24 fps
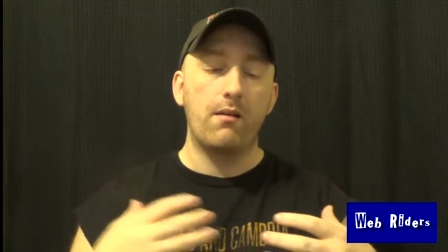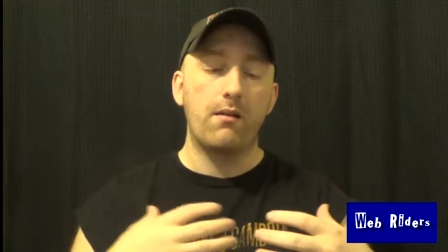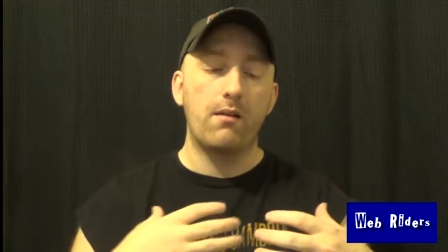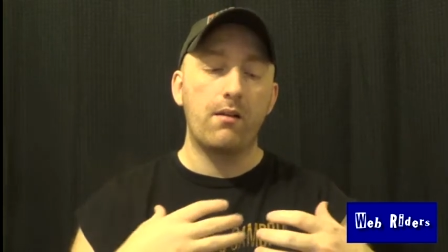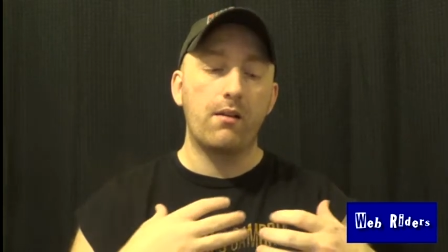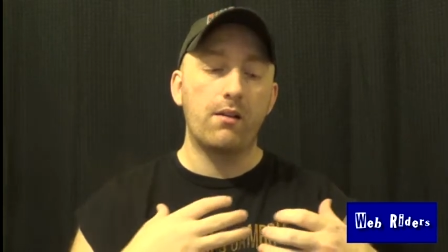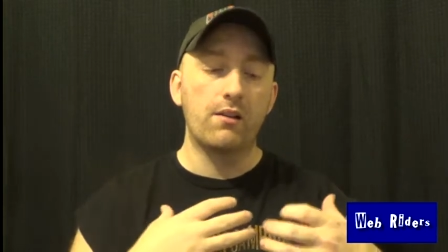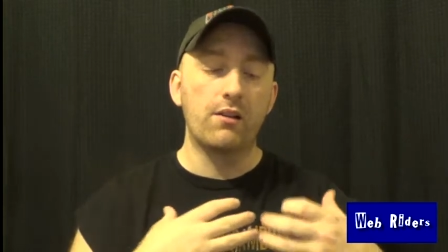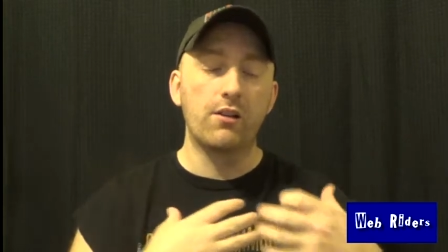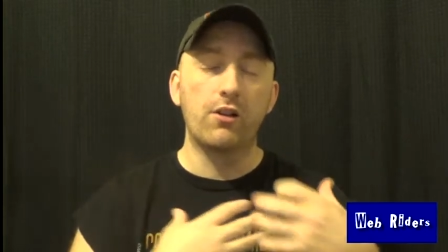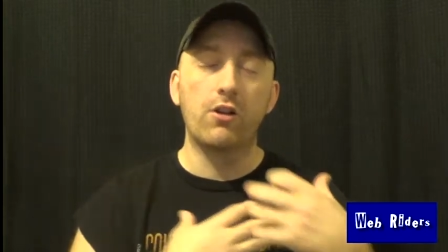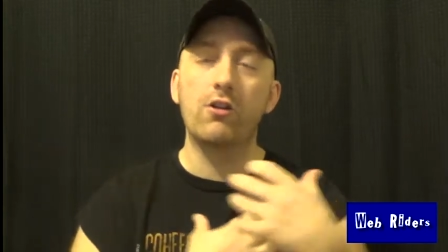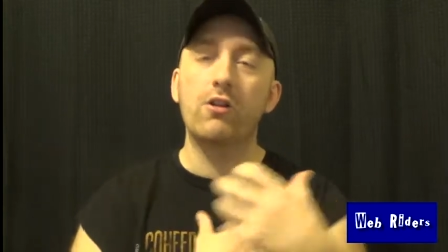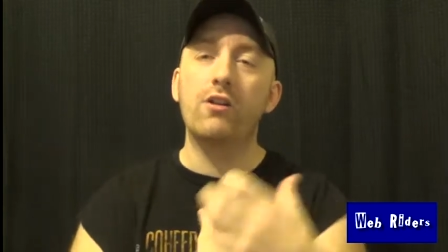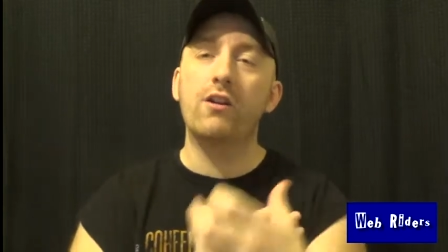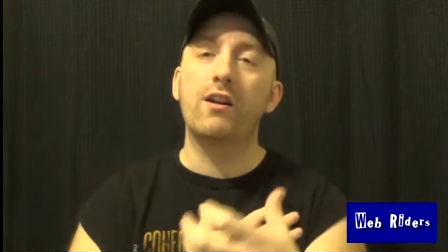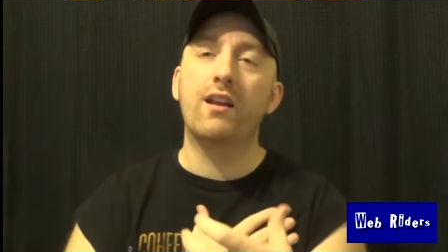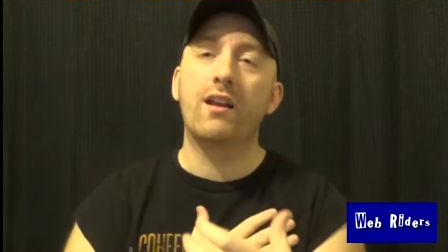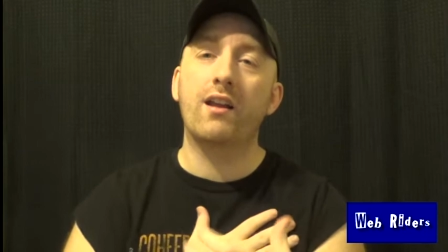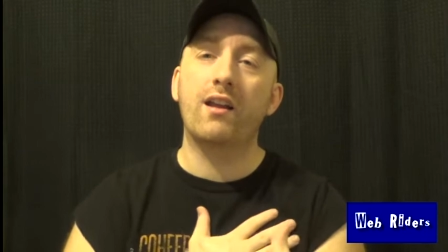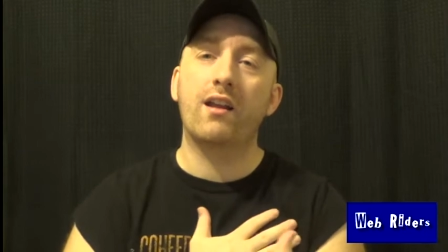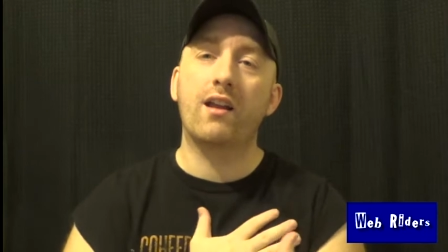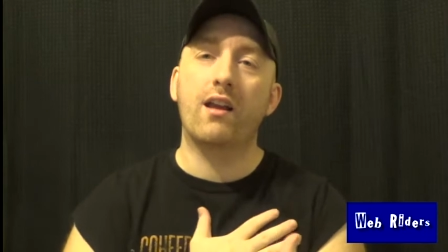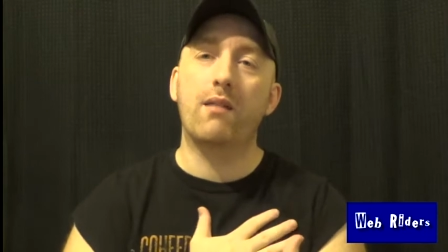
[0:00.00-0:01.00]

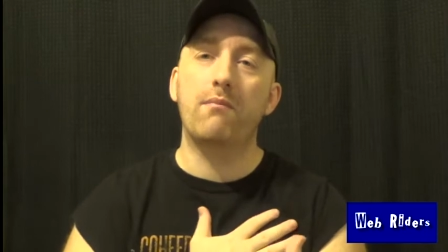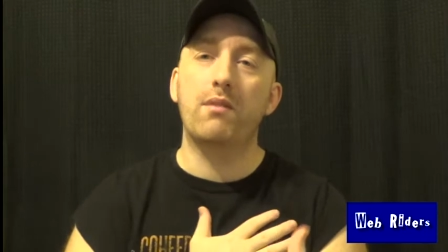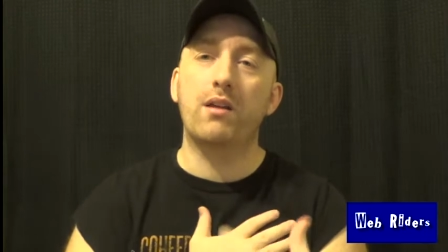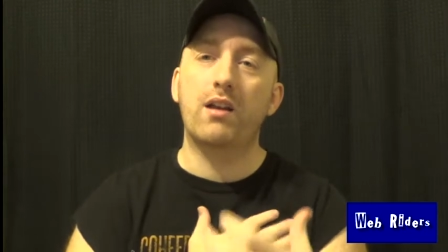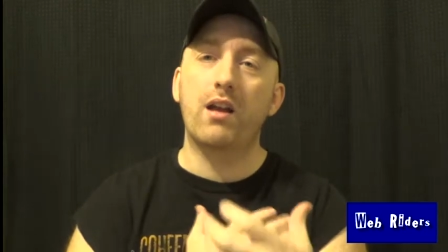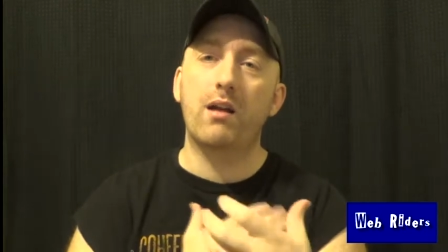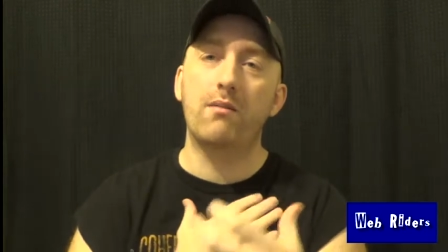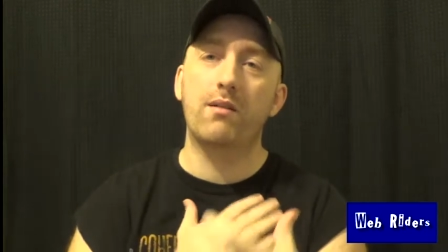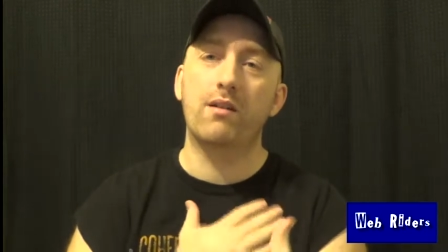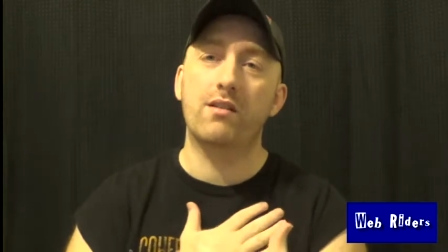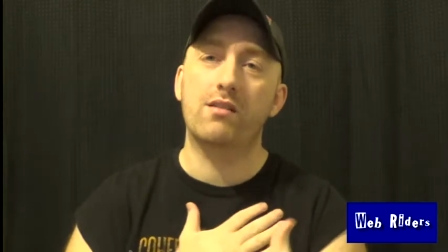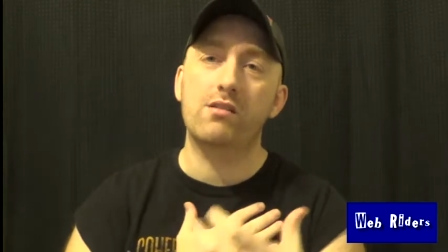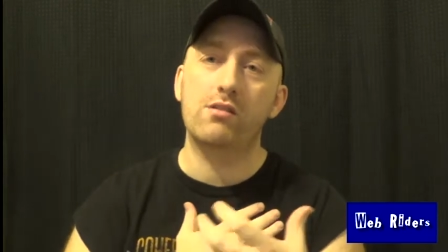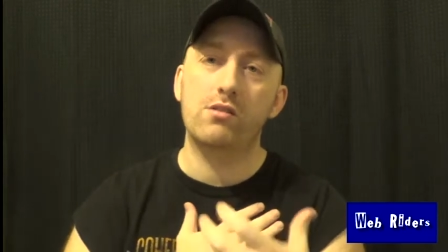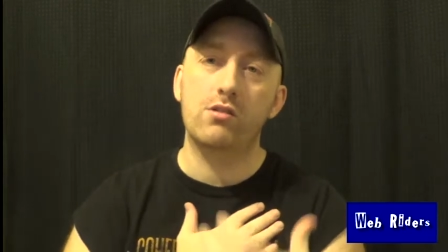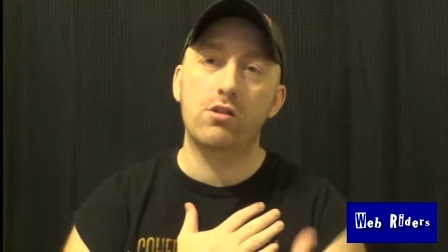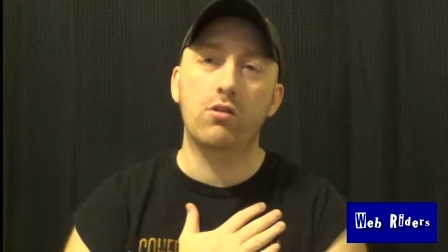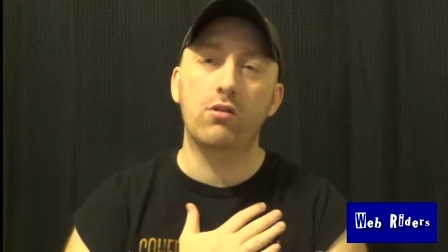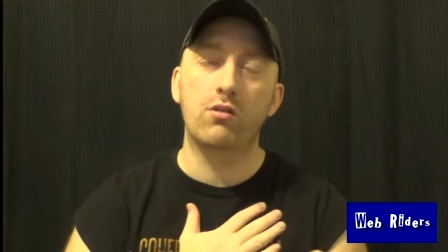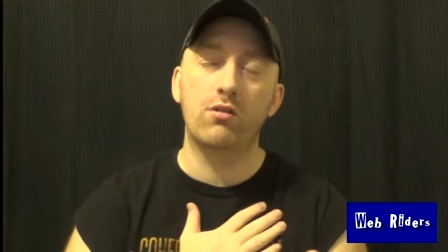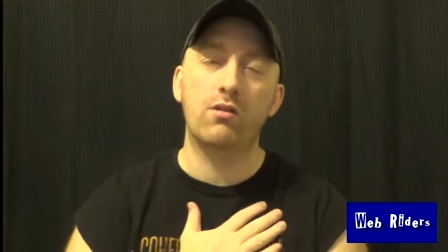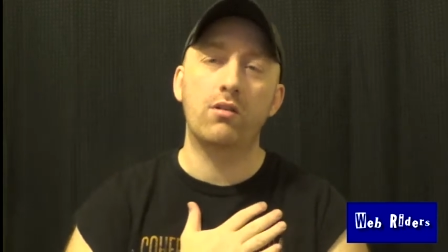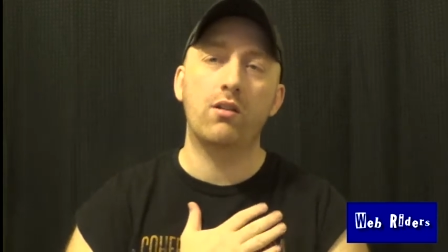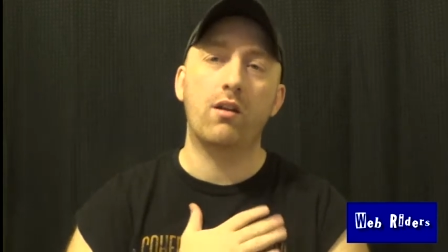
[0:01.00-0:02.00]
Learning and becoming a
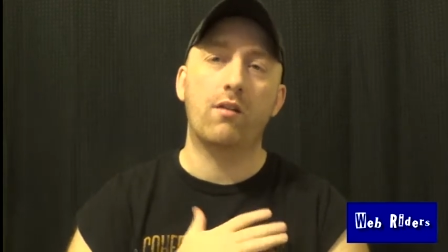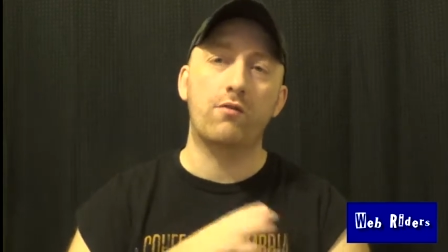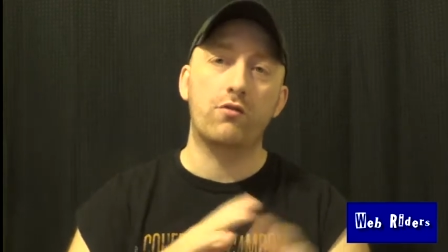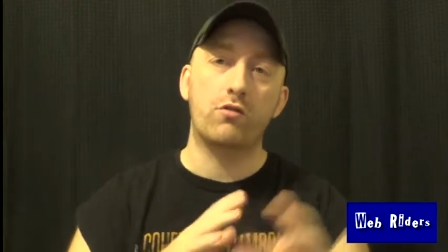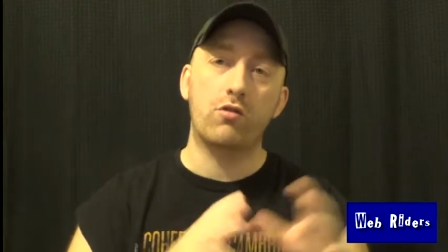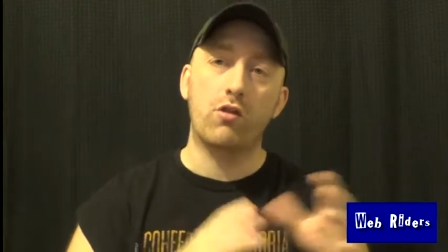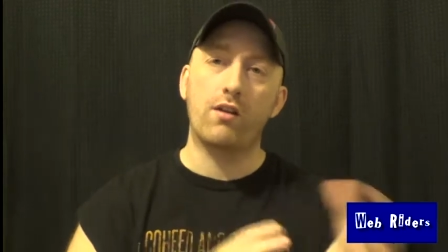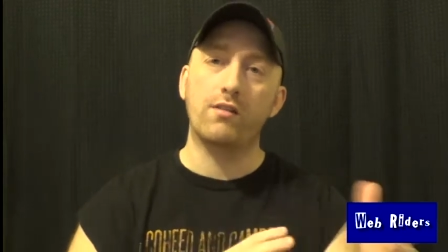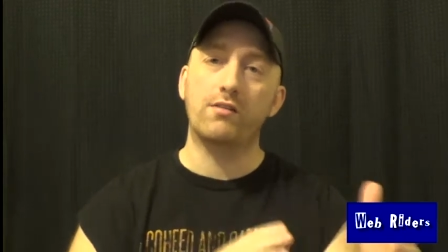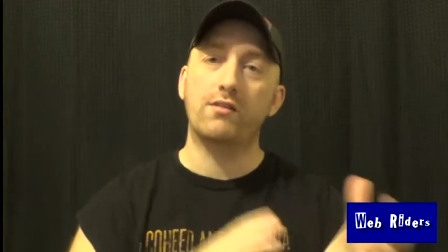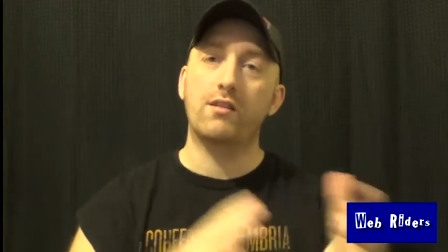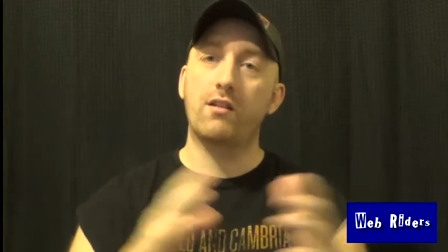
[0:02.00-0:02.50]
student of trust